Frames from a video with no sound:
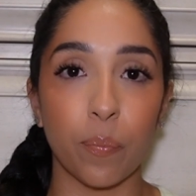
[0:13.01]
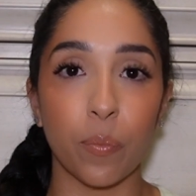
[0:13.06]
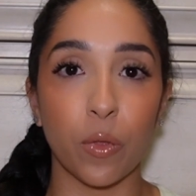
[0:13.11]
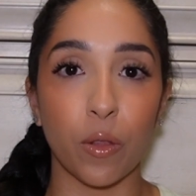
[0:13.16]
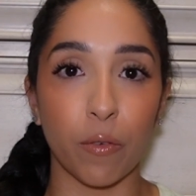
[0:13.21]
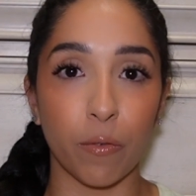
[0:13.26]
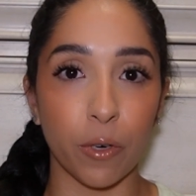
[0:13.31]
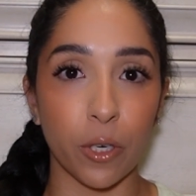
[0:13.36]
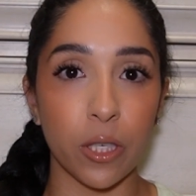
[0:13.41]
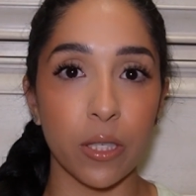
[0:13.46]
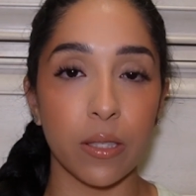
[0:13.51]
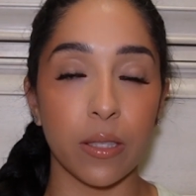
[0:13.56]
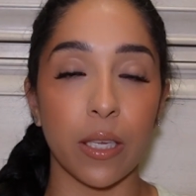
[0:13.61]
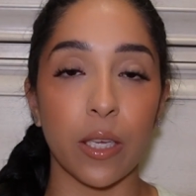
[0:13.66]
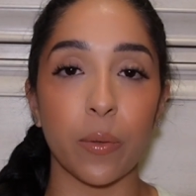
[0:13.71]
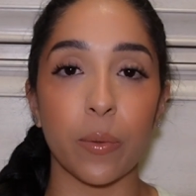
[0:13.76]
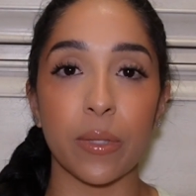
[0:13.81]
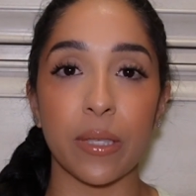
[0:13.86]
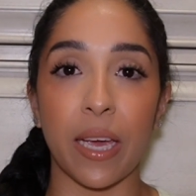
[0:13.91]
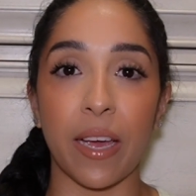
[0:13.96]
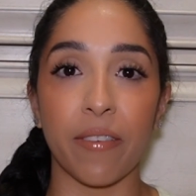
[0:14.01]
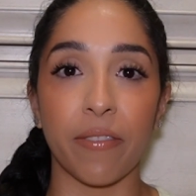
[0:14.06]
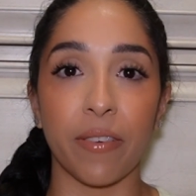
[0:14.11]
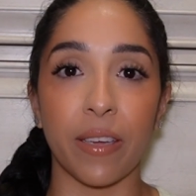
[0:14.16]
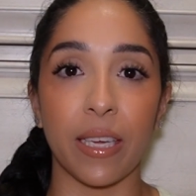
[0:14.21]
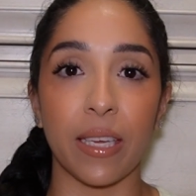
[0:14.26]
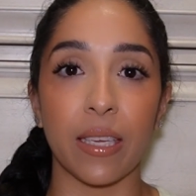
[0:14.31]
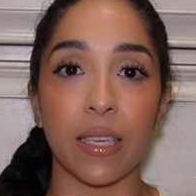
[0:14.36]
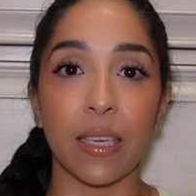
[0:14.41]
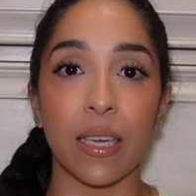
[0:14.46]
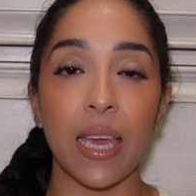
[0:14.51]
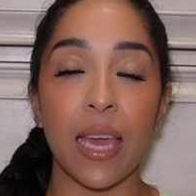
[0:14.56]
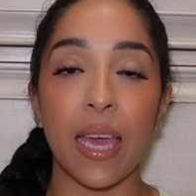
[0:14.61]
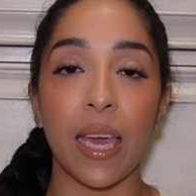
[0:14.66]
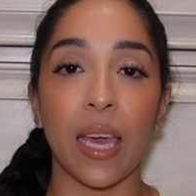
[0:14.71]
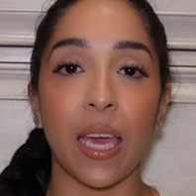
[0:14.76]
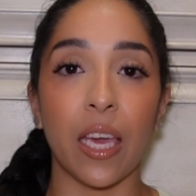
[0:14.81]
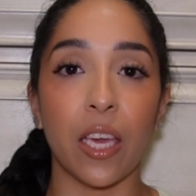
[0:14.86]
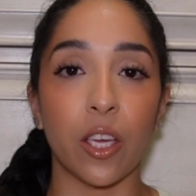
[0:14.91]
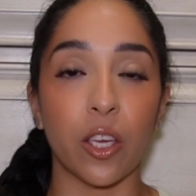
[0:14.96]
The first thing was having
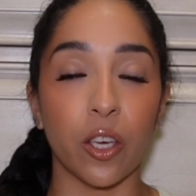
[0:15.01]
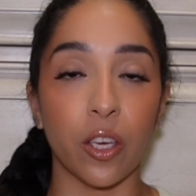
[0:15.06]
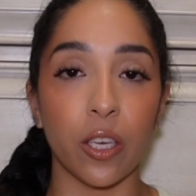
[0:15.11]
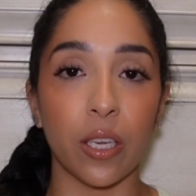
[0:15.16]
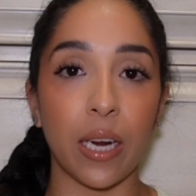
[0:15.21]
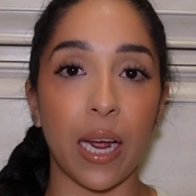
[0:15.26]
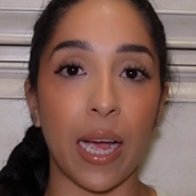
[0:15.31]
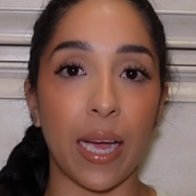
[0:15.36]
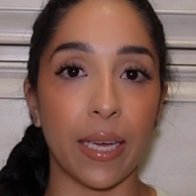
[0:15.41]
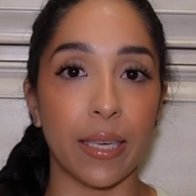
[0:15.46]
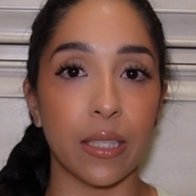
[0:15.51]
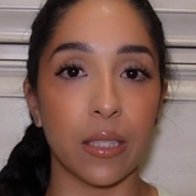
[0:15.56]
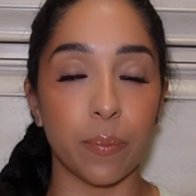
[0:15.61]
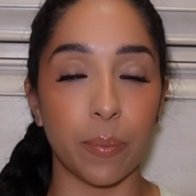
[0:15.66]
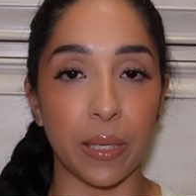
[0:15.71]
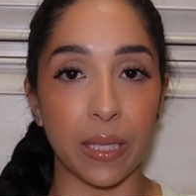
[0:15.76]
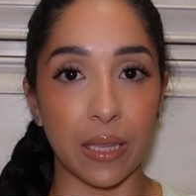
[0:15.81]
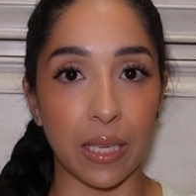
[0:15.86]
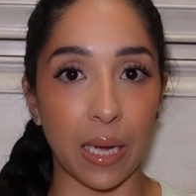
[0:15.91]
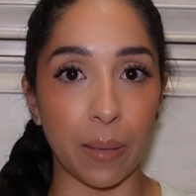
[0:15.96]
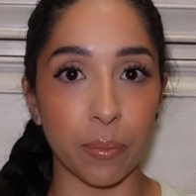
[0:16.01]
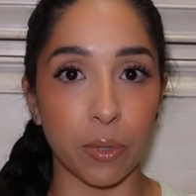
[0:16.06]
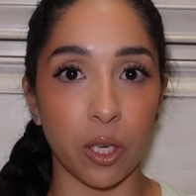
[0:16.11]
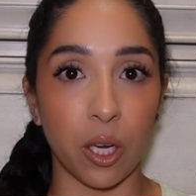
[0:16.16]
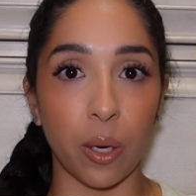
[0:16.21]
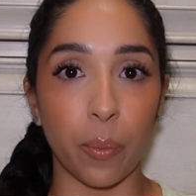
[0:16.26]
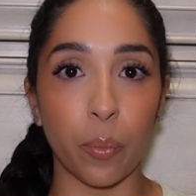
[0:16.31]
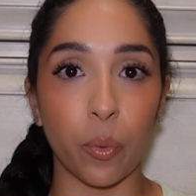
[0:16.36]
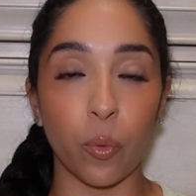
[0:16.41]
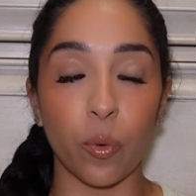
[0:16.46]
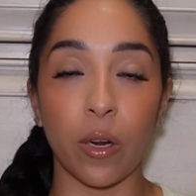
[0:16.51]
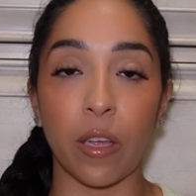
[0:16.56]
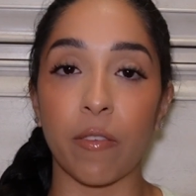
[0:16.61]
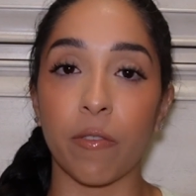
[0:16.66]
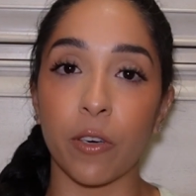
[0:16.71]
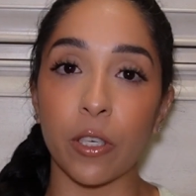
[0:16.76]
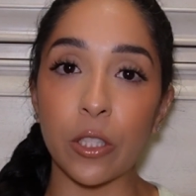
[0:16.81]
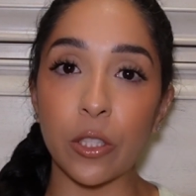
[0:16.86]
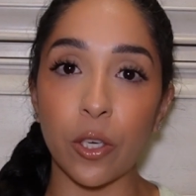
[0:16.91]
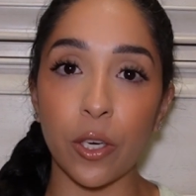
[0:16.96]
a good high-speed laptop. When I
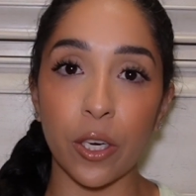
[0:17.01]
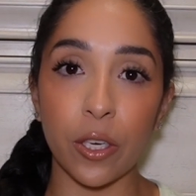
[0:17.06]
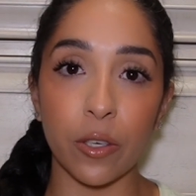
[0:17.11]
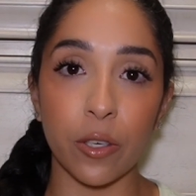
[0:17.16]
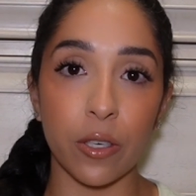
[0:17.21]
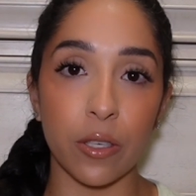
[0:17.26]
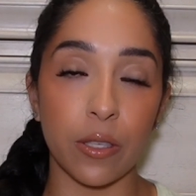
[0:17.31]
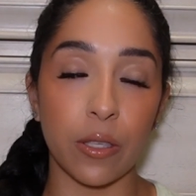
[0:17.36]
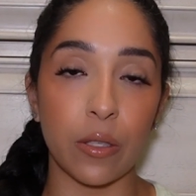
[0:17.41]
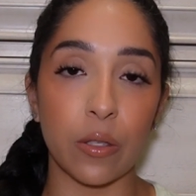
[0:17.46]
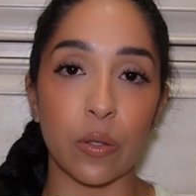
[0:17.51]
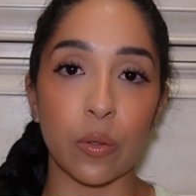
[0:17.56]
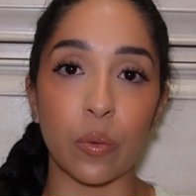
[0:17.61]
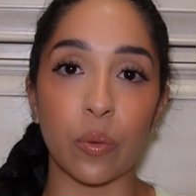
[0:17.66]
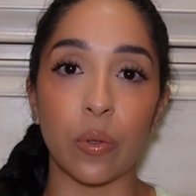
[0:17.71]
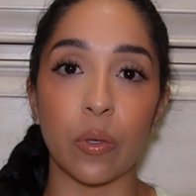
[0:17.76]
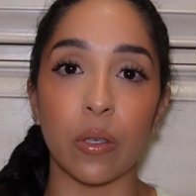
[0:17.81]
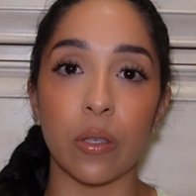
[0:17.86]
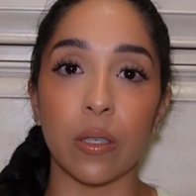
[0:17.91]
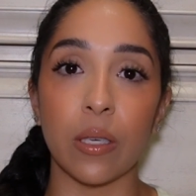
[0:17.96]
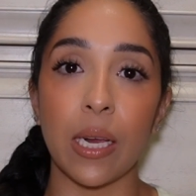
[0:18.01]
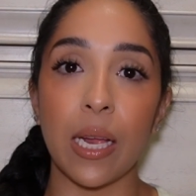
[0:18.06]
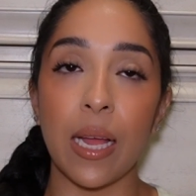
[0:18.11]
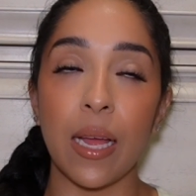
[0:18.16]
first started nursing school,